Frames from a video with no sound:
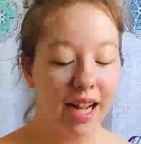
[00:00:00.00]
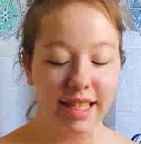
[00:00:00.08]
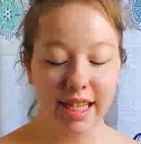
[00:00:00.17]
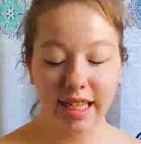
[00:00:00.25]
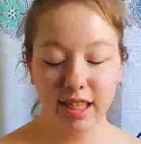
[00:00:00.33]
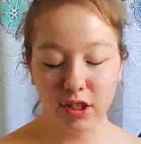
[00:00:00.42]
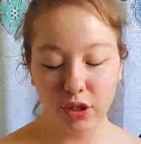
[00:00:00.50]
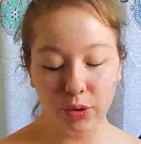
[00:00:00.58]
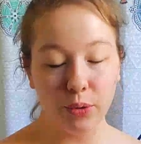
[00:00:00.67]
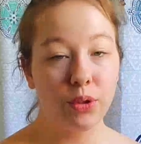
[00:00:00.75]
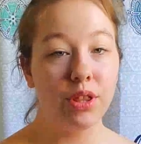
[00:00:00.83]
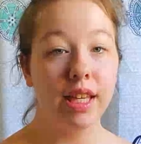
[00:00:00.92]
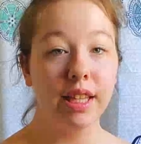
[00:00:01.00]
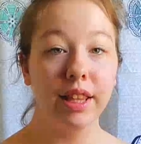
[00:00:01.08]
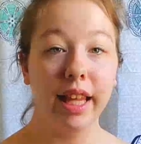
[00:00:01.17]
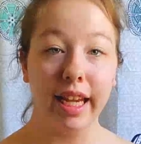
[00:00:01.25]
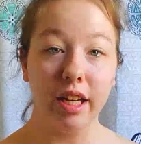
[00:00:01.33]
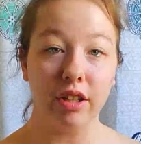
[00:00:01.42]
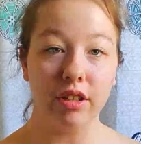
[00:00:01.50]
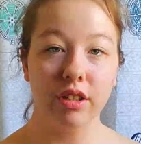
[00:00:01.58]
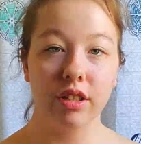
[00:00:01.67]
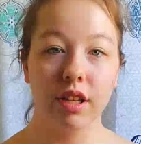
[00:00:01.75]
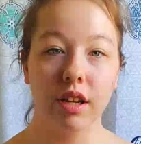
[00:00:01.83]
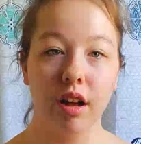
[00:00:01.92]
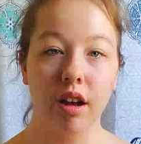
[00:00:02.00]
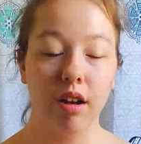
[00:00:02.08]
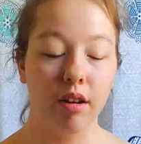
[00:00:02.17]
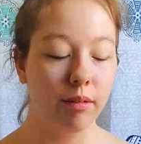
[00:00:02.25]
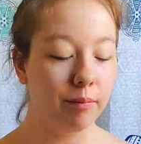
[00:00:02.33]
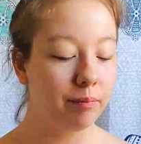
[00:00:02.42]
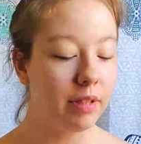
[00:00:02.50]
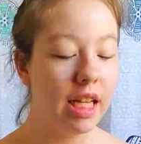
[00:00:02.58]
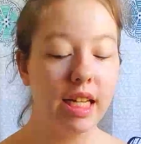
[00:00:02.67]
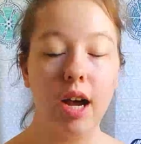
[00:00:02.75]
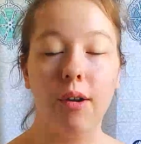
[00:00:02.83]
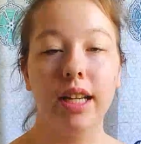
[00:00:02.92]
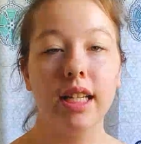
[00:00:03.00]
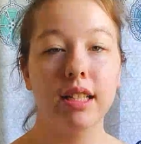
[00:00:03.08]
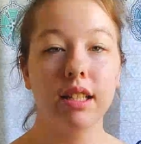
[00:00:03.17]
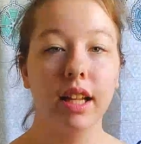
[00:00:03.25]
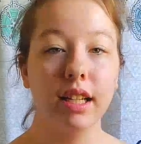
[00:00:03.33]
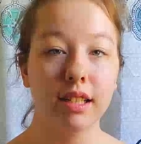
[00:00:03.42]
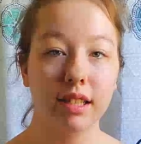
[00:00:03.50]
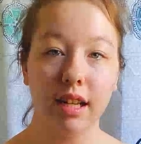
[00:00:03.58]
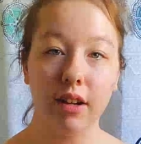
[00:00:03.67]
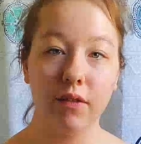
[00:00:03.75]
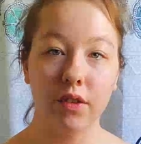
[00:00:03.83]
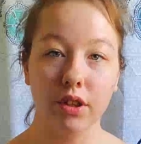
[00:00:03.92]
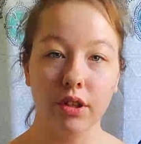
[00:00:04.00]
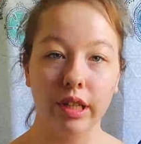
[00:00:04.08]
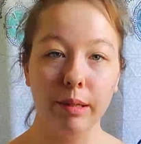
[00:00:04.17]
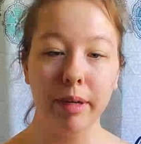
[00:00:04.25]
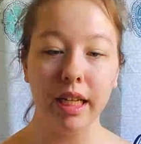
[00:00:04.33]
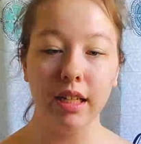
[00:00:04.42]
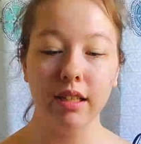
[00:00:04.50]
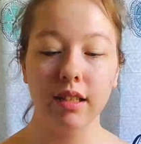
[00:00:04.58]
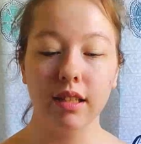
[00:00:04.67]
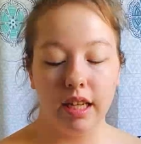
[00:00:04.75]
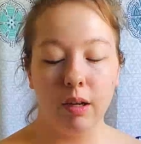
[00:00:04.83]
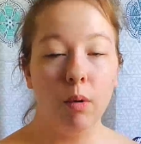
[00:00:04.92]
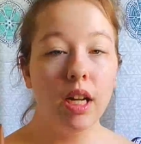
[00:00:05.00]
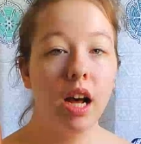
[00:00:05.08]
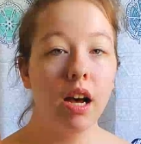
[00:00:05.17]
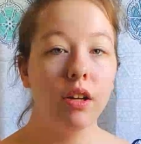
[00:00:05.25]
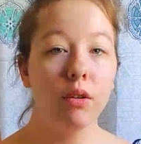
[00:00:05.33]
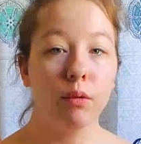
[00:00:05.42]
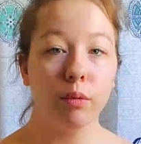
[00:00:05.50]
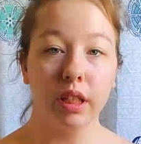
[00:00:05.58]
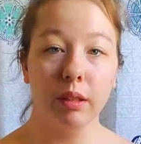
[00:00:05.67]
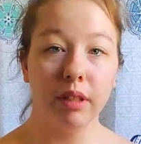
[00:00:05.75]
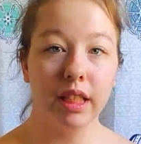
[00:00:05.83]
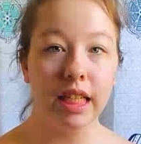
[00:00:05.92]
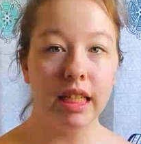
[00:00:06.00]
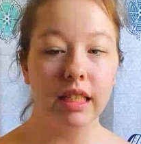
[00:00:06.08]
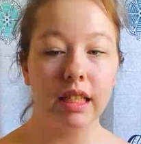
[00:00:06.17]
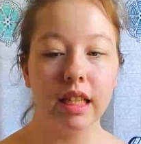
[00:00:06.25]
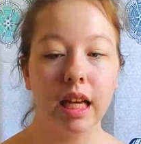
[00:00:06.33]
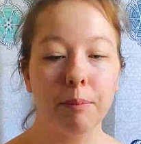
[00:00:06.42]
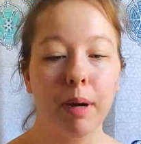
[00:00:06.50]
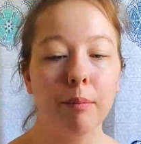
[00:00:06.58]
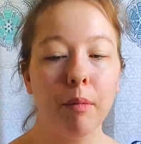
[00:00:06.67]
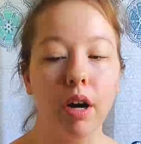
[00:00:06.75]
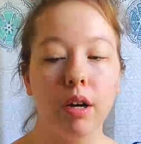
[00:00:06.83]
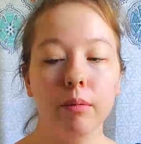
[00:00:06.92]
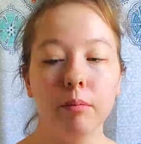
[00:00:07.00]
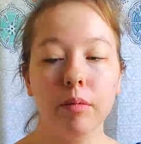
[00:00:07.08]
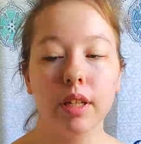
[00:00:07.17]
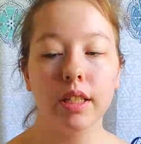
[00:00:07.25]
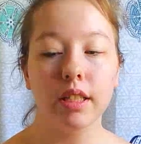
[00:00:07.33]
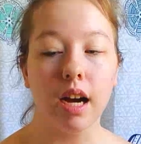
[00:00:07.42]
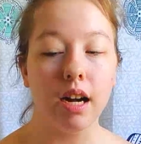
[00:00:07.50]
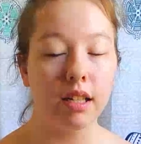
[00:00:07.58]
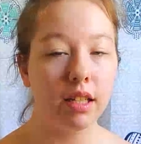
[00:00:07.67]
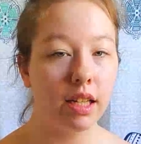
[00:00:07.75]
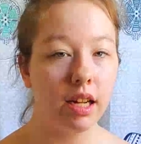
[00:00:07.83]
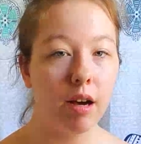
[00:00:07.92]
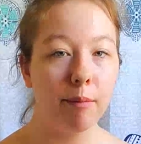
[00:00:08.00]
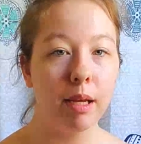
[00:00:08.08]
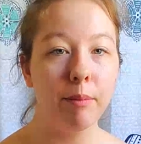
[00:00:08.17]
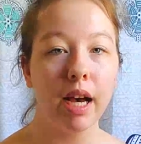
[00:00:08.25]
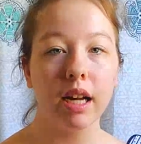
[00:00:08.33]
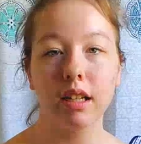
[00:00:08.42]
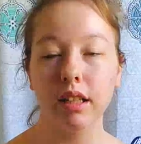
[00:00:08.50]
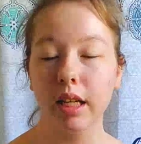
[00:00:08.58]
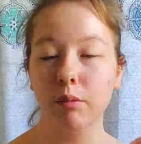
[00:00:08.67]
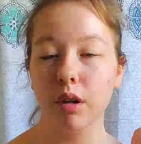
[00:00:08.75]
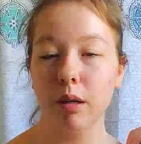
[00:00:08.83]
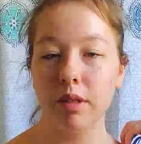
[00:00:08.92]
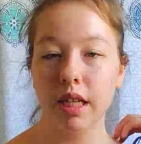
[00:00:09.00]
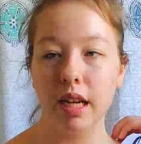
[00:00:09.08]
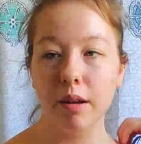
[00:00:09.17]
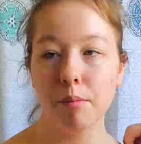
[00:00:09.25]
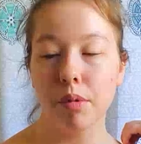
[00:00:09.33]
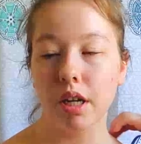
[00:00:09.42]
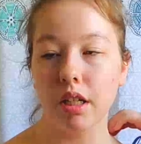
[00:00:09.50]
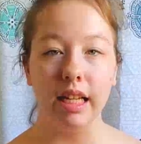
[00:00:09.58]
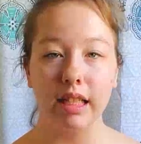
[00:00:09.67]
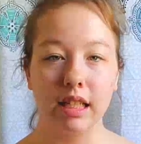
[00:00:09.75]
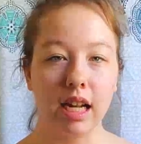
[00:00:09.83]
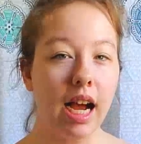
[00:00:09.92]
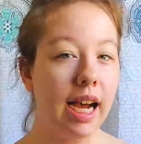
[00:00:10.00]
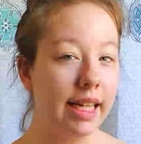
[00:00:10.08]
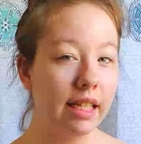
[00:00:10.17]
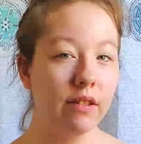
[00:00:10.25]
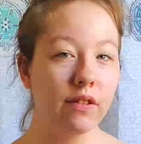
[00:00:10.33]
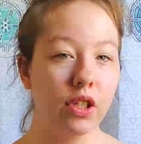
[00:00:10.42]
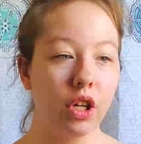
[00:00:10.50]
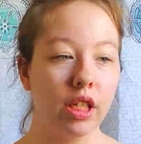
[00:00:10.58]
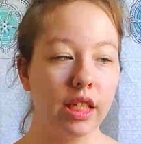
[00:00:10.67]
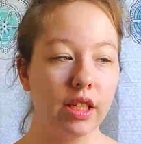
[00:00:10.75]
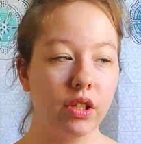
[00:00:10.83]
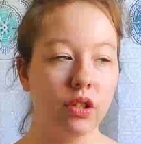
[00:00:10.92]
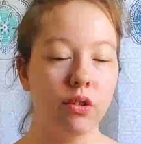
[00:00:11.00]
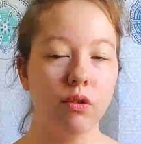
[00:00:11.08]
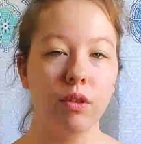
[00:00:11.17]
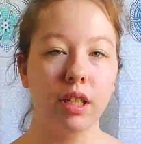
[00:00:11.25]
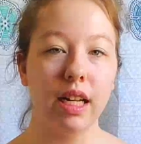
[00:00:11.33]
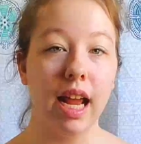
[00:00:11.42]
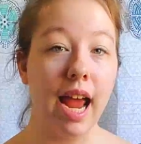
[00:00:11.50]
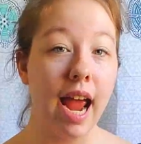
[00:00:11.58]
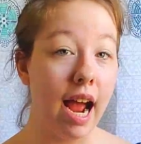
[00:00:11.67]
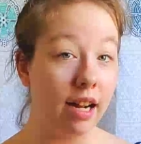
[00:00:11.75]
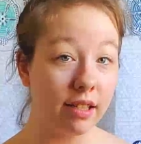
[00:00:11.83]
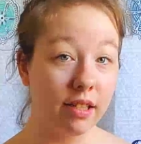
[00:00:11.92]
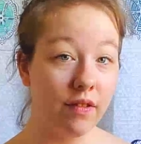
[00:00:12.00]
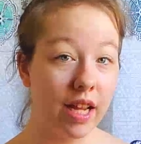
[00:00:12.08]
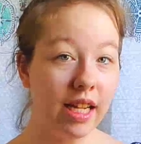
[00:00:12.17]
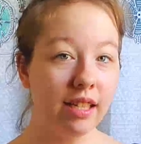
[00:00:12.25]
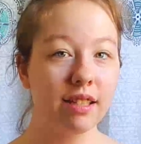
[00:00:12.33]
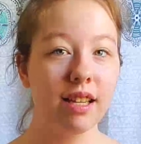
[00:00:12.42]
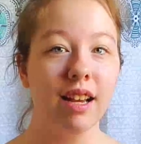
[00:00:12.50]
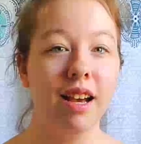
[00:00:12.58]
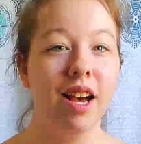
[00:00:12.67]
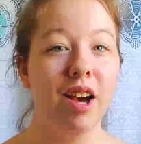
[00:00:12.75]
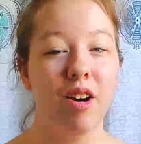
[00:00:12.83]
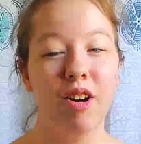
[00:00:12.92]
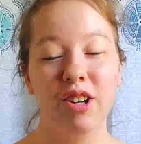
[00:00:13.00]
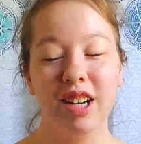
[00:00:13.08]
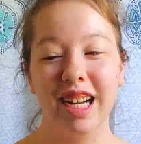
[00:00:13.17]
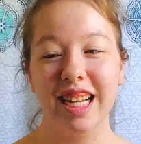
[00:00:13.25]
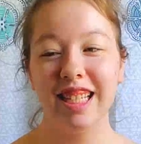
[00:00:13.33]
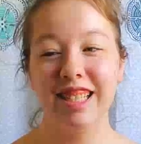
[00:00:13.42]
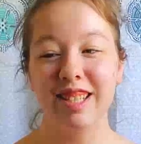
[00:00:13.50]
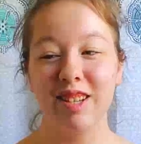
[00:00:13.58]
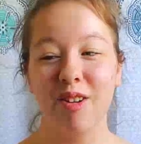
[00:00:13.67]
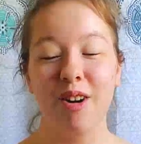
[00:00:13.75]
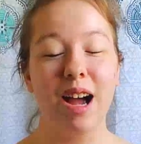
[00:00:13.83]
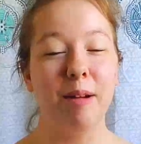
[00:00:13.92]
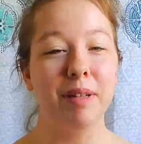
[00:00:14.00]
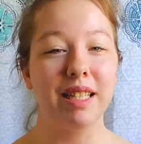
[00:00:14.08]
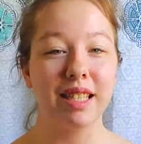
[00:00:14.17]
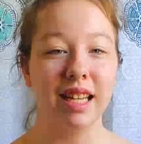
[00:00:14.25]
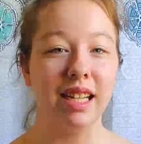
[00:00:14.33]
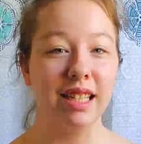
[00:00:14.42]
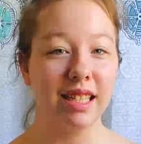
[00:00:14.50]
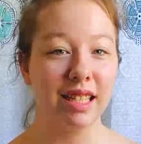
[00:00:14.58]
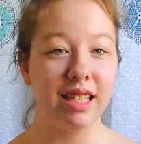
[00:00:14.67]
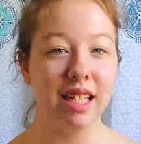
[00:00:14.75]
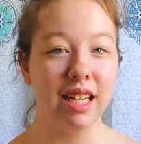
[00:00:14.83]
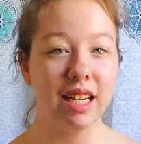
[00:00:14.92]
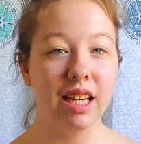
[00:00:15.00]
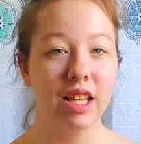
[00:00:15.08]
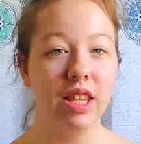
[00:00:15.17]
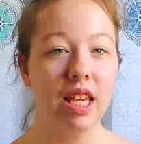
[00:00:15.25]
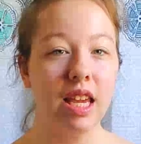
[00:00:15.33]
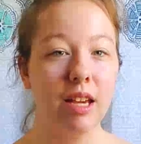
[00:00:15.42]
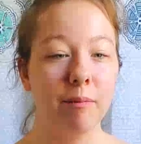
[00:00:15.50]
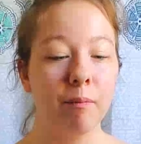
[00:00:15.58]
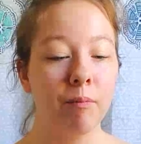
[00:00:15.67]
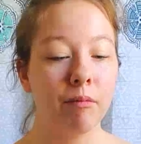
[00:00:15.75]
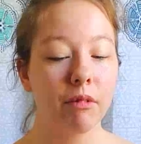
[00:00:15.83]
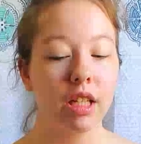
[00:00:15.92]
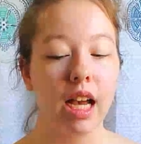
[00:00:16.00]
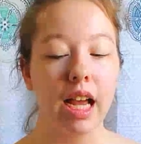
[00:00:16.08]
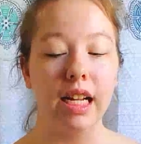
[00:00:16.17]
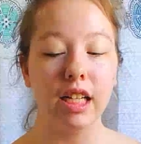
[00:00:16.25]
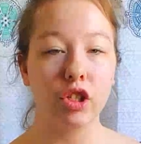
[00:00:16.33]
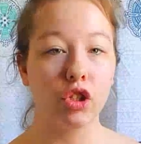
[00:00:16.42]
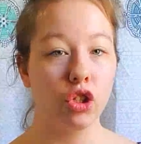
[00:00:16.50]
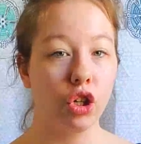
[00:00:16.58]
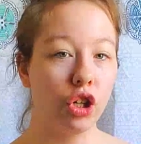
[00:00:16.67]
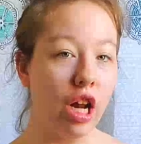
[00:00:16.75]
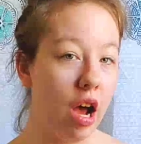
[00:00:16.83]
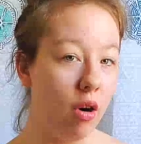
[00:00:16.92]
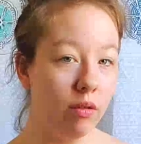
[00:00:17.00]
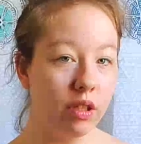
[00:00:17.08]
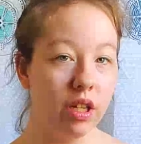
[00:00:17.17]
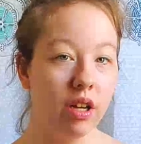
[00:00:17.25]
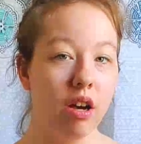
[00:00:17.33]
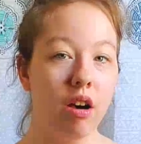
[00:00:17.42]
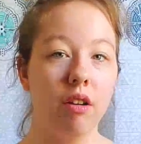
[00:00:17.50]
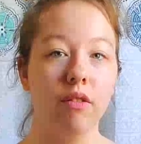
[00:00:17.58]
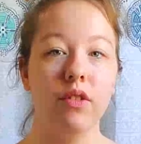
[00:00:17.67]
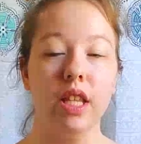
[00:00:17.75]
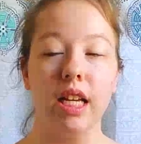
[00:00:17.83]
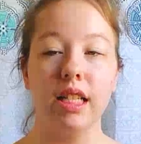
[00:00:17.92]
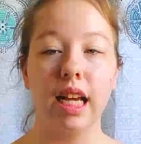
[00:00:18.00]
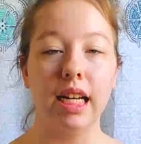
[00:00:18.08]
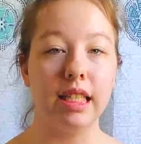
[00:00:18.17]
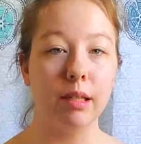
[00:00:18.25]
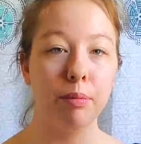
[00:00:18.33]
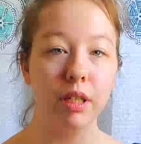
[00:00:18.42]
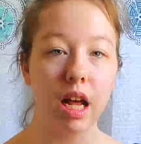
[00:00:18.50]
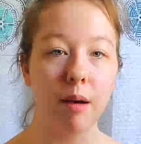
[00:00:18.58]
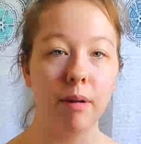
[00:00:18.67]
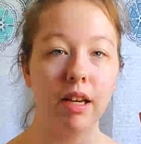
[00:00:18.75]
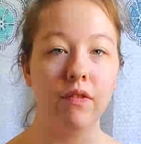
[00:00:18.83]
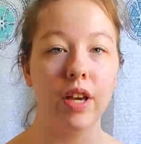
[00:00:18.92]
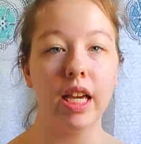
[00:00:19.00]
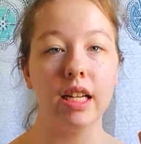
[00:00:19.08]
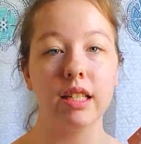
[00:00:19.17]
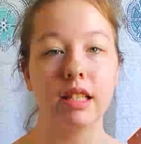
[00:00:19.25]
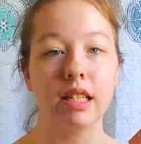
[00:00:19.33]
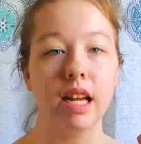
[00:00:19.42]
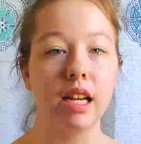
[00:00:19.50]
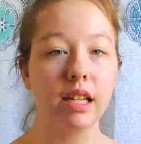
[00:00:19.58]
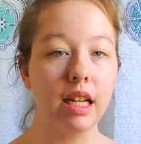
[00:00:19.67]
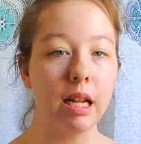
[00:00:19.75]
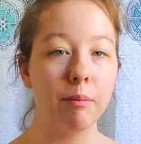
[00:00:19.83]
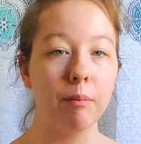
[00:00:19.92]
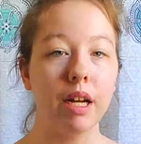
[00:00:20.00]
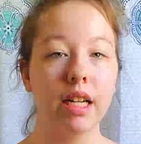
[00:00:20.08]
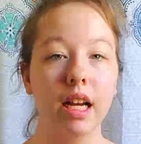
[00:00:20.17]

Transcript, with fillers: did two thin layers, um, and now I get to let it sit for 30 minutes. It went on really, really easily. Like my mom dotted it on my back and like rubbed it in, but it's kind of starting to activate already. So I'm excited to see the, I guess, turnout of this. I did put it on my face, neck, nape my